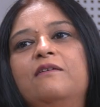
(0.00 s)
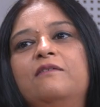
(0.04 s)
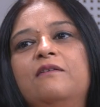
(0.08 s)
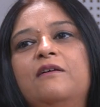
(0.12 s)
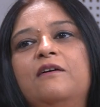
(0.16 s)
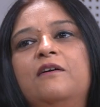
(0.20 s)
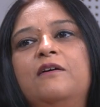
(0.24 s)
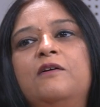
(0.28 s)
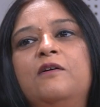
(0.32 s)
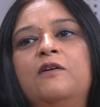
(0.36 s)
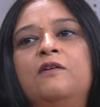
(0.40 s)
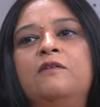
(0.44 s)

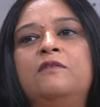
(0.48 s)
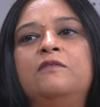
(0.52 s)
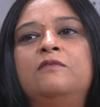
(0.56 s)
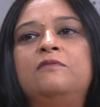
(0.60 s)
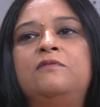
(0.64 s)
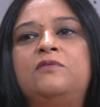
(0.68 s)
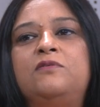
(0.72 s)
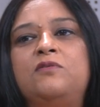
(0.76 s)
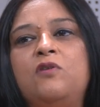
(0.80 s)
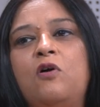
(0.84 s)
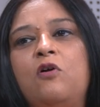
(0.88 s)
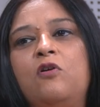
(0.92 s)
a
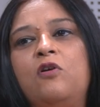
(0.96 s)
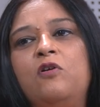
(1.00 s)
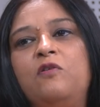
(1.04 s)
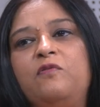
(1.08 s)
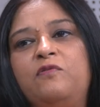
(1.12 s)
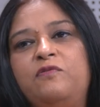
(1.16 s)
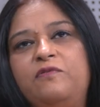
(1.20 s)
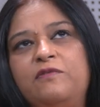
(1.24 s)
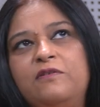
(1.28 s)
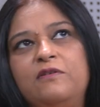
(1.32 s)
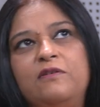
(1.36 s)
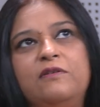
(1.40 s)
shot
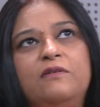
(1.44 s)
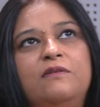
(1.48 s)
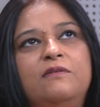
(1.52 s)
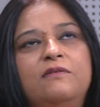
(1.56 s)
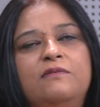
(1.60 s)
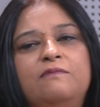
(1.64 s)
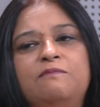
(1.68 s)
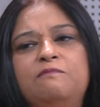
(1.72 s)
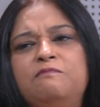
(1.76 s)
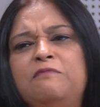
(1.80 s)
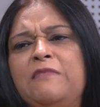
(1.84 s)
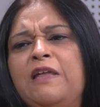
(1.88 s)

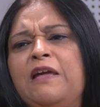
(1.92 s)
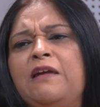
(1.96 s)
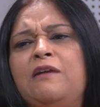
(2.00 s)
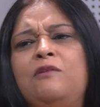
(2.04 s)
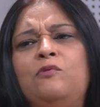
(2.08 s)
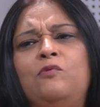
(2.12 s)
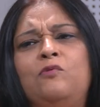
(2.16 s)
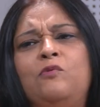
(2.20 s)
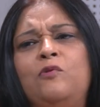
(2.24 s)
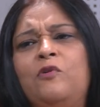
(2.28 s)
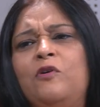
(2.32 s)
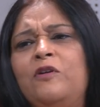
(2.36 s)
of
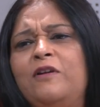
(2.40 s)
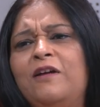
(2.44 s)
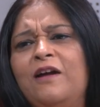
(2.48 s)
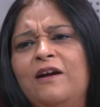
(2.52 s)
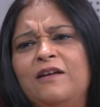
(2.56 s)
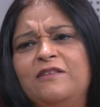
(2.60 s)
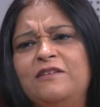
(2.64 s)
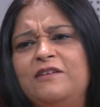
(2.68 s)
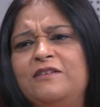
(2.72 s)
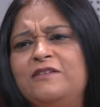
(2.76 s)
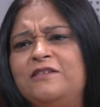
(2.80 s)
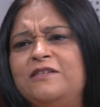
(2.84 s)
Nehru or
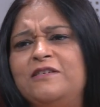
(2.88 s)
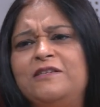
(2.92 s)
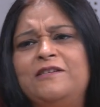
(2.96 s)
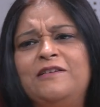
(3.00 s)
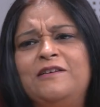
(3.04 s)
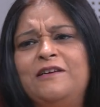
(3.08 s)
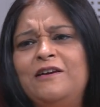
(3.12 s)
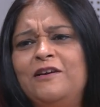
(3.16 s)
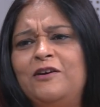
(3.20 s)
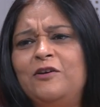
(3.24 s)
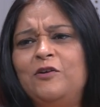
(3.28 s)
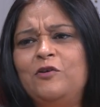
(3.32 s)

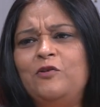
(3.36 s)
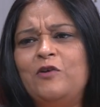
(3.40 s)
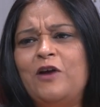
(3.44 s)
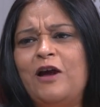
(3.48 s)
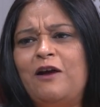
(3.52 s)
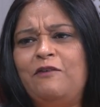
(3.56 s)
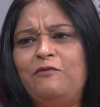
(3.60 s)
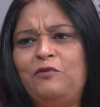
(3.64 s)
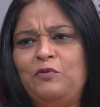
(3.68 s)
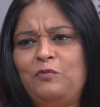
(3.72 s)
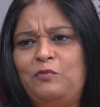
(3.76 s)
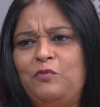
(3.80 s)
Gandhiji, you
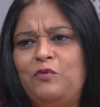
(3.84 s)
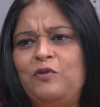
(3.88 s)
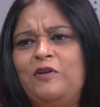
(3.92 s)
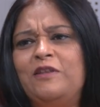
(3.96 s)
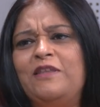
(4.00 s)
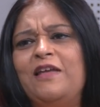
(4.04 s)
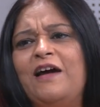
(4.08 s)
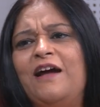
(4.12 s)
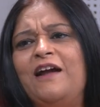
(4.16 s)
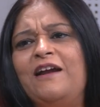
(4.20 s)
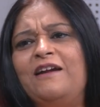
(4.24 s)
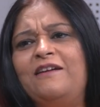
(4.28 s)
have to put
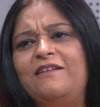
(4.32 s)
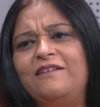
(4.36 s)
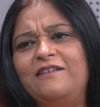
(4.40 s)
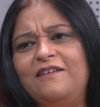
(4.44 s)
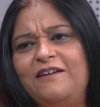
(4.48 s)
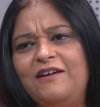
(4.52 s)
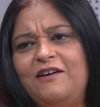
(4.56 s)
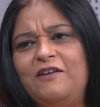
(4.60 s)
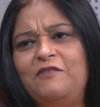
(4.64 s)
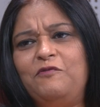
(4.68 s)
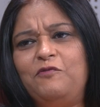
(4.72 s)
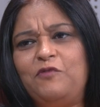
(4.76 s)
that
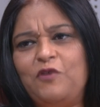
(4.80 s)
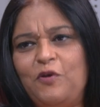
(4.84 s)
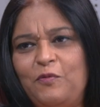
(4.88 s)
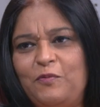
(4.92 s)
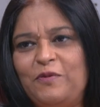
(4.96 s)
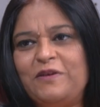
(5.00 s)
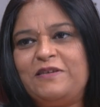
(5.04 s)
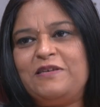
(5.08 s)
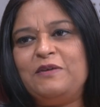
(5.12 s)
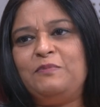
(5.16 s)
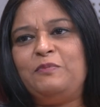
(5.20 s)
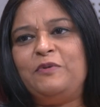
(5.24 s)
from
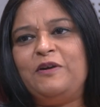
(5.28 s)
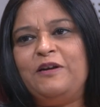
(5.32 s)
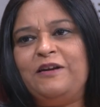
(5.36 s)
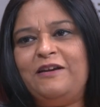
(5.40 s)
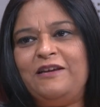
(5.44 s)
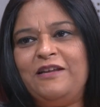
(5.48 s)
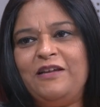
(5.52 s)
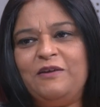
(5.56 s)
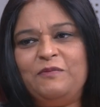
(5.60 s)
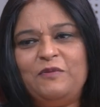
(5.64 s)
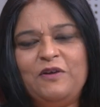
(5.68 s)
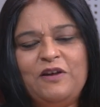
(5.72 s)
a separate
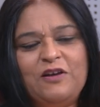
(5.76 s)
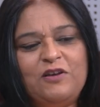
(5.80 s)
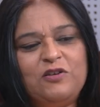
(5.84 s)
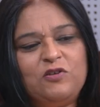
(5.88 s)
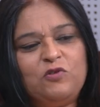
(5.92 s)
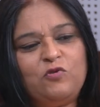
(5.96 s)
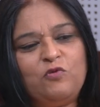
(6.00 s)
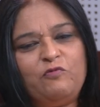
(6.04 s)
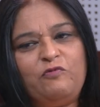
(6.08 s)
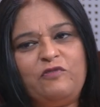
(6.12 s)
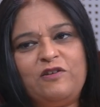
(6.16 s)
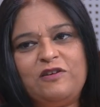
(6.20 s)
tape.
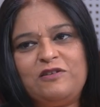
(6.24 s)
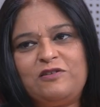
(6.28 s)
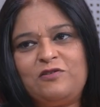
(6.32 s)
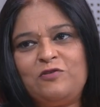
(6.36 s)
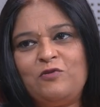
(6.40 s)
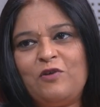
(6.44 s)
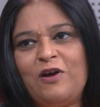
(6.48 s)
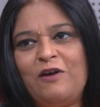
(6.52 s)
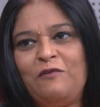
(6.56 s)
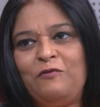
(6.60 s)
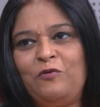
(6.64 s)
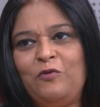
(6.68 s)
So first
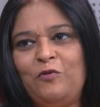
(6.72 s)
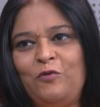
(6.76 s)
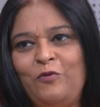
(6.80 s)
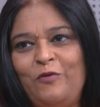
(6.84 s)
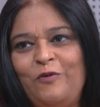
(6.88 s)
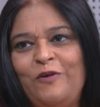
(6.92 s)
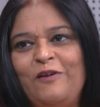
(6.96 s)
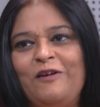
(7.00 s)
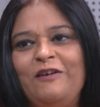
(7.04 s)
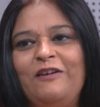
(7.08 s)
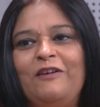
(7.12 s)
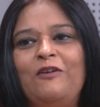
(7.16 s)
you have to
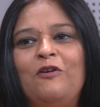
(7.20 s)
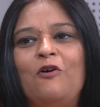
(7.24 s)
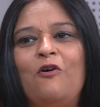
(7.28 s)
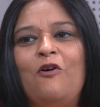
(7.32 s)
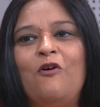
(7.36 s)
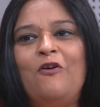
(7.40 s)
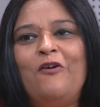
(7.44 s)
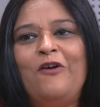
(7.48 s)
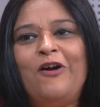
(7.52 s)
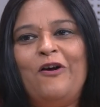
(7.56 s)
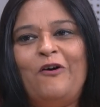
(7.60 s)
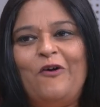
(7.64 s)

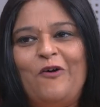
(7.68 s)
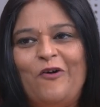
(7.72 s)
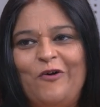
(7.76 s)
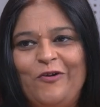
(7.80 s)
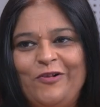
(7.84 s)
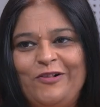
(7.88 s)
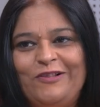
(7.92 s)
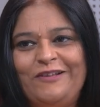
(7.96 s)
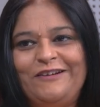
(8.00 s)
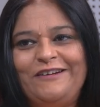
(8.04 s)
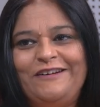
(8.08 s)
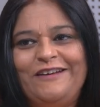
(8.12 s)
log
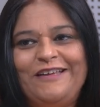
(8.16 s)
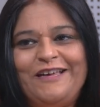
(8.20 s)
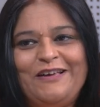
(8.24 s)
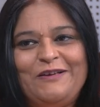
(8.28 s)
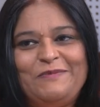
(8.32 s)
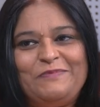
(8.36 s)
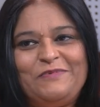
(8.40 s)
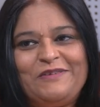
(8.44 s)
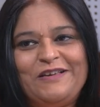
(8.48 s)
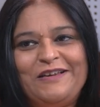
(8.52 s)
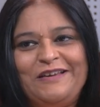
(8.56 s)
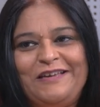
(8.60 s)
all the
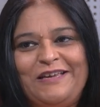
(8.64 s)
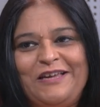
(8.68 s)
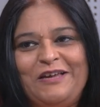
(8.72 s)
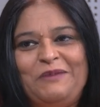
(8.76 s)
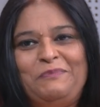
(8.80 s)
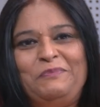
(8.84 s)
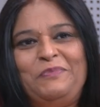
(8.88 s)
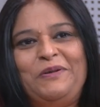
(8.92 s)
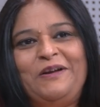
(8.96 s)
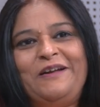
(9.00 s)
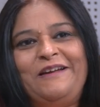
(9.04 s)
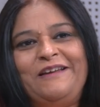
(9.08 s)
tapes and
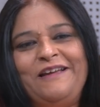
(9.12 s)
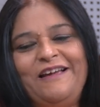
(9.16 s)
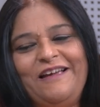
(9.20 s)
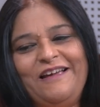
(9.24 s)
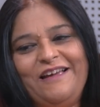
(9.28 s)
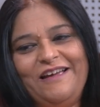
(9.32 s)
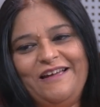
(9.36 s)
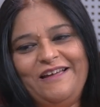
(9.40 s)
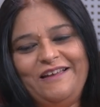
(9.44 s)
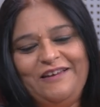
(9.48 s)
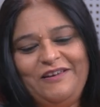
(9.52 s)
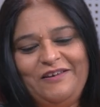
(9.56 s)
keep it
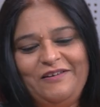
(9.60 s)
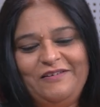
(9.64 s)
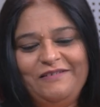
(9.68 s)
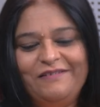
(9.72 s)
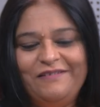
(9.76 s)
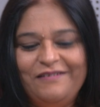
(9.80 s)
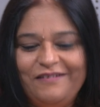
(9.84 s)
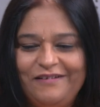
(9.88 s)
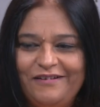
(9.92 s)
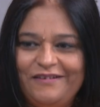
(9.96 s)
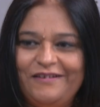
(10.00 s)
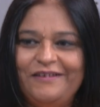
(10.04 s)

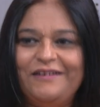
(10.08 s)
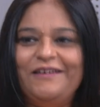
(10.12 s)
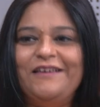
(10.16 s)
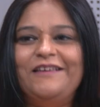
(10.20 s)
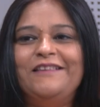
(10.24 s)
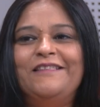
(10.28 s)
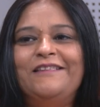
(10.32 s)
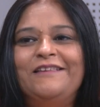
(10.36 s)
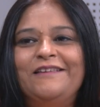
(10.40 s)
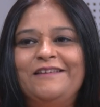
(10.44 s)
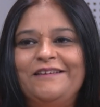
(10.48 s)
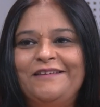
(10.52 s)

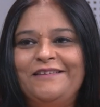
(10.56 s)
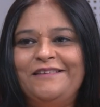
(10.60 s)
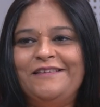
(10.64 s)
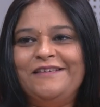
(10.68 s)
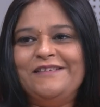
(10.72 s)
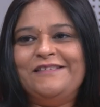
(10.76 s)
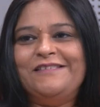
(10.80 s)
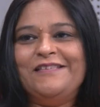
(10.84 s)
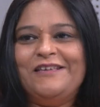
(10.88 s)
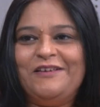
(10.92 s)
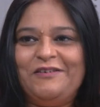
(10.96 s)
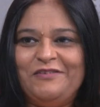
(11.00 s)
in the
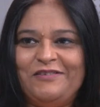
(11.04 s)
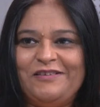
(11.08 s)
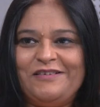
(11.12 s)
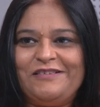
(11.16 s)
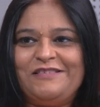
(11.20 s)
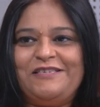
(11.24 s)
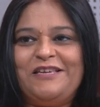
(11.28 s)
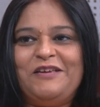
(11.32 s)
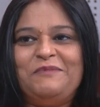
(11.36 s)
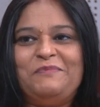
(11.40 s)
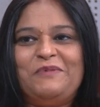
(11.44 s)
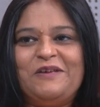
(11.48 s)
this thing, this
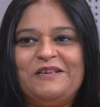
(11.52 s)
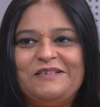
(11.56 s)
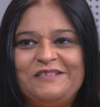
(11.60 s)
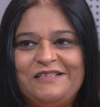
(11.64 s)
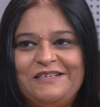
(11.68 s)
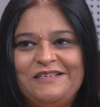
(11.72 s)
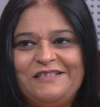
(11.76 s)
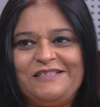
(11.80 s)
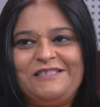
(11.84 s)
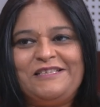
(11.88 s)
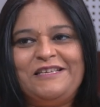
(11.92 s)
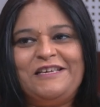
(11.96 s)
tape has
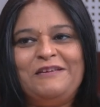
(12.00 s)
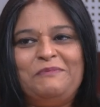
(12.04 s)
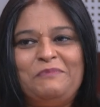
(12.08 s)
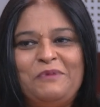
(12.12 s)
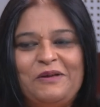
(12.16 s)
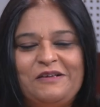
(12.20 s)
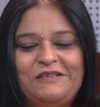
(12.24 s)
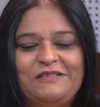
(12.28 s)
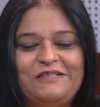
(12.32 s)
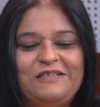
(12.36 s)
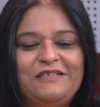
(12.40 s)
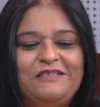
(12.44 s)
this, tape
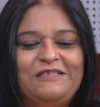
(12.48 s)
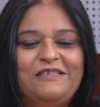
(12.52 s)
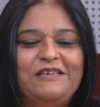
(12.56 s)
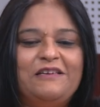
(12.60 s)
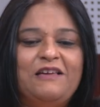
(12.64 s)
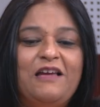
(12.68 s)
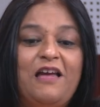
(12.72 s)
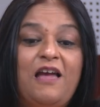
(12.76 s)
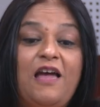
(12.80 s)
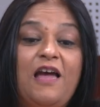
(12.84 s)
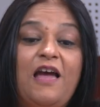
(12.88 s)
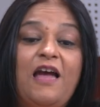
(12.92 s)
has this
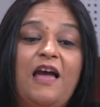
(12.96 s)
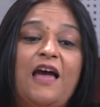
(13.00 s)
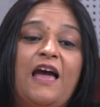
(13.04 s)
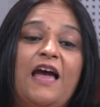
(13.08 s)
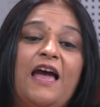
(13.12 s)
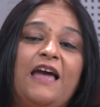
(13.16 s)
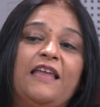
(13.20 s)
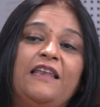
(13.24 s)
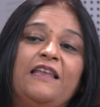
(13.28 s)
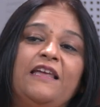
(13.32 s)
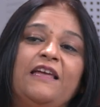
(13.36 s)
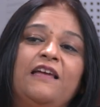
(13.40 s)
thing,
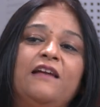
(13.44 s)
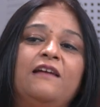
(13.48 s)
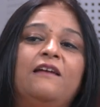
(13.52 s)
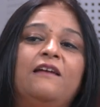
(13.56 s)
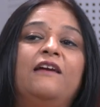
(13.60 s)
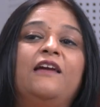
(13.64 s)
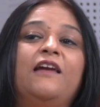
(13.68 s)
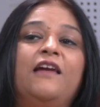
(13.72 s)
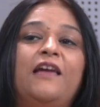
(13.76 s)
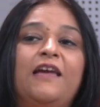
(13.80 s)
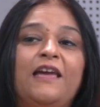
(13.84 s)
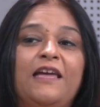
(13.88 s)
and
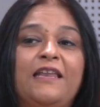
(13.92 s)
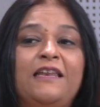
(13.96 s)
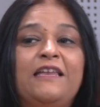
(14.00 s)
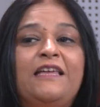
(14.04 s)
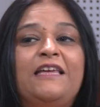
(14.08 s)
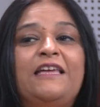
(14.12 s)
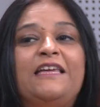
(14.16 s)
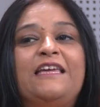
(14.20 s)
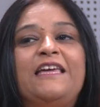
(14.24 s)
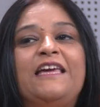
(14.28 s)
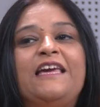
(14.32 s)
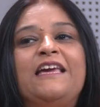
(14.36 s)
in
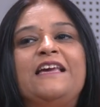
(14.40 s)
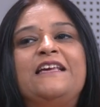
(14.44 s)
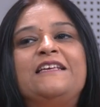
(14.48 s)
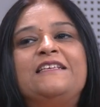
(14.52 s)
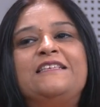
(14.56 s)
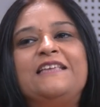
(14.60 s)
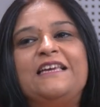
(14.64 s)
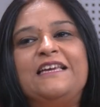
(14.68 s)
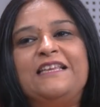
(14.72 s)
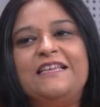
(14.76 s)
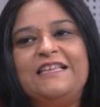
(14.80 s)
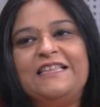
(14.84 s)

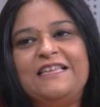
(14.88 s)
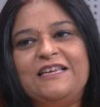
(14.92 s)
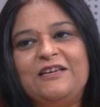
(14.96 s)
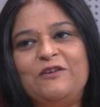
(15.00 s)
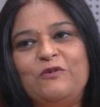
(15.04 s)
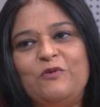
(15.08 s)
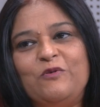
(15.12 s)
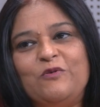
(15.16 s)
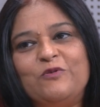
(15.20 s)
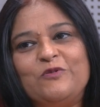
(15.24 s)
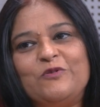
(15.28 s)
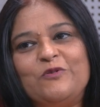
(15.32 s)
case anything
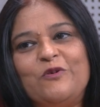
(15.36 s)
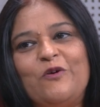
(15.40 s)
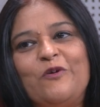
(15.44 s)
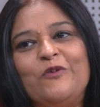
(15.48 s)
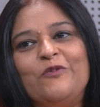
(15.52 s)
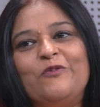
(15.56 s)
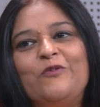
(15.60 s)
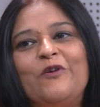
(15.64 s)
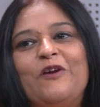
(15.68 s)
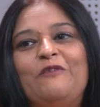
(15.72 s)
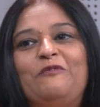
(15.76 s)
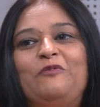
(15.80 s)
goes
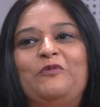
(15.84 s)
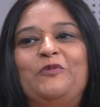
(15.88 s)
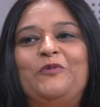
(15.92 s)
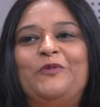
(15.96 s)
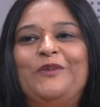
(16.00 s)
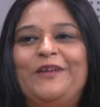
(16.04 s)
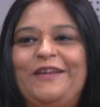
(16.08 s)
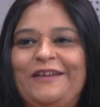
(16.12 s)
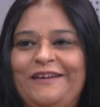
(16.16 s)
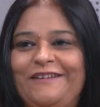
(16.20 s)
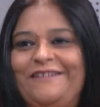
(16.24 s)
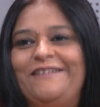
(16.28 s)
wrong, you have to
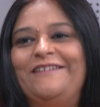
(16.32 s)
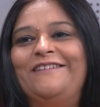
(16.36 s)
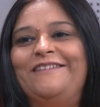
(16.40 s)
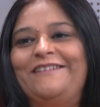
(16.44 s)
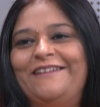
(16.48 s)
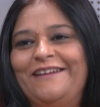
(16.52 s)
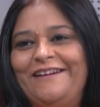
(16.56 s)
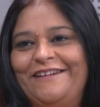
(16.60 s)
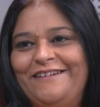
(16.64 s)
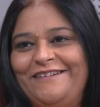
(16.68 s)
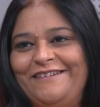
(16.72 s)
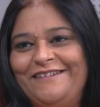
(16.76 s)
re-edit
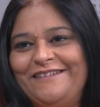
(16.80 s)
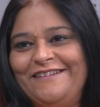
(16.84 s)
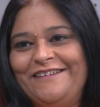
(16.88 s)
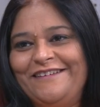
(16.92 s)
that